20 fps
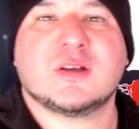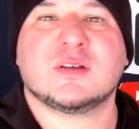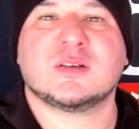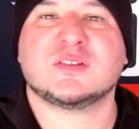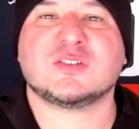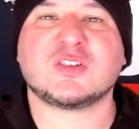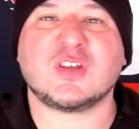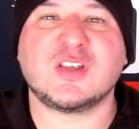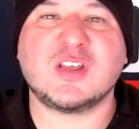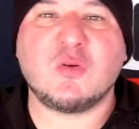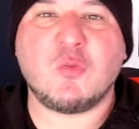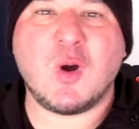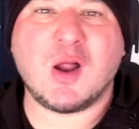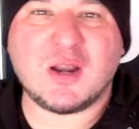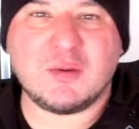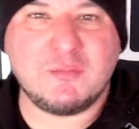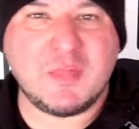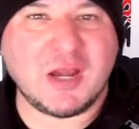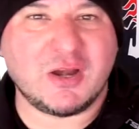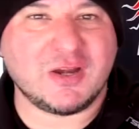So you'll want
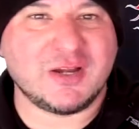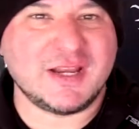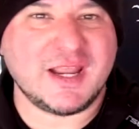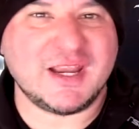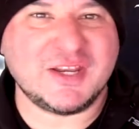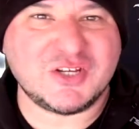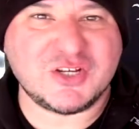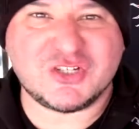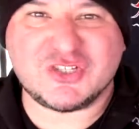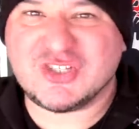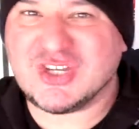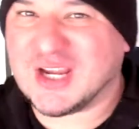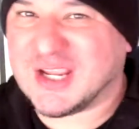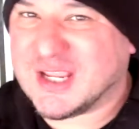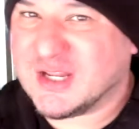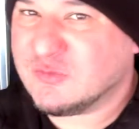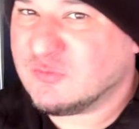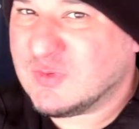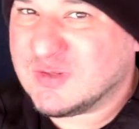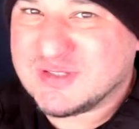to marinate your
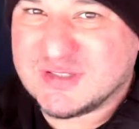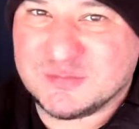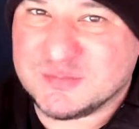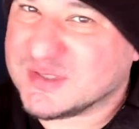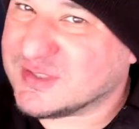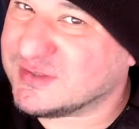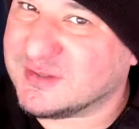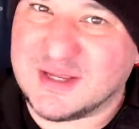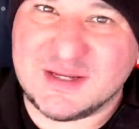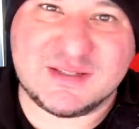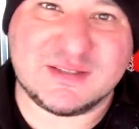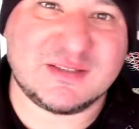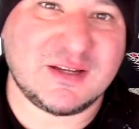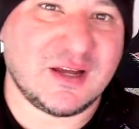chicken with some sliced